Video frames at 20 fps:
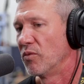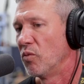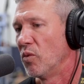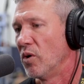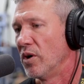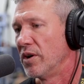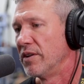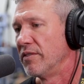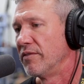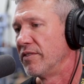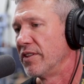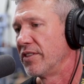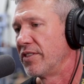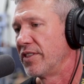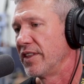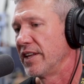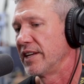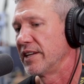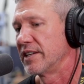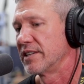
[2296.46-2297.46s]
one of the
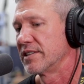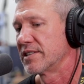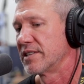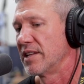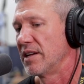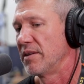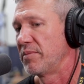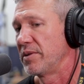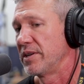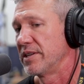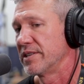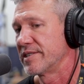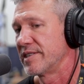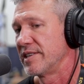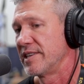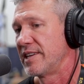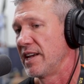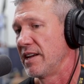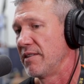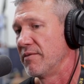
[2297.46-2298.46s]
things that P
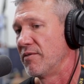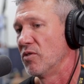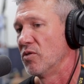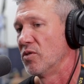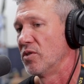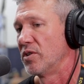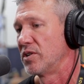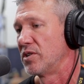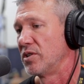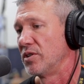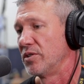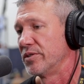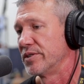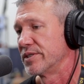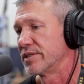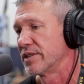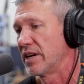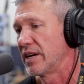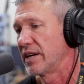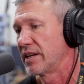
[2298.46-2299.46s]
S E came forward to
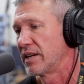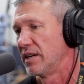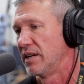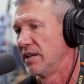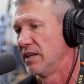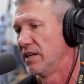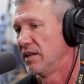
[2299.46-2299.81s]
is like,